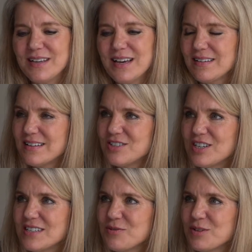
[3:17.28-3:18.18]
yeah, I got
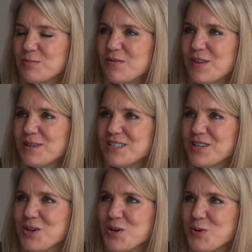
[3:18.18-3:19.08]
chickens. We're going to move them
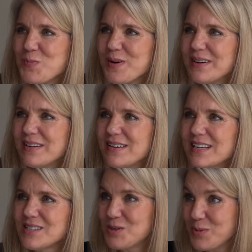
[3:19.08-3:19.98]
into the coop
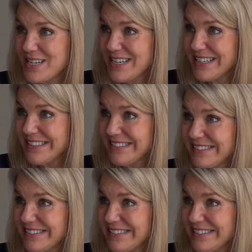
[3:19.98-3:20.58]
next week.